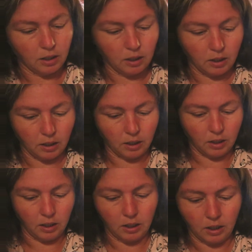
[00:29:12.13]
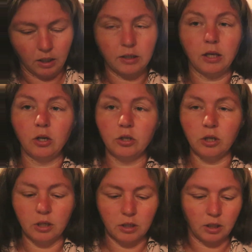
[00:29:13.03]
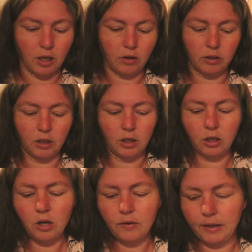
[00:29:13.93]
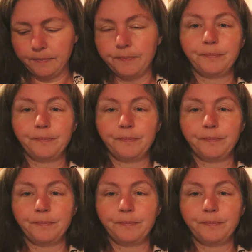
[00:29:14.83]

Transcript: And let's get our jars out and get going.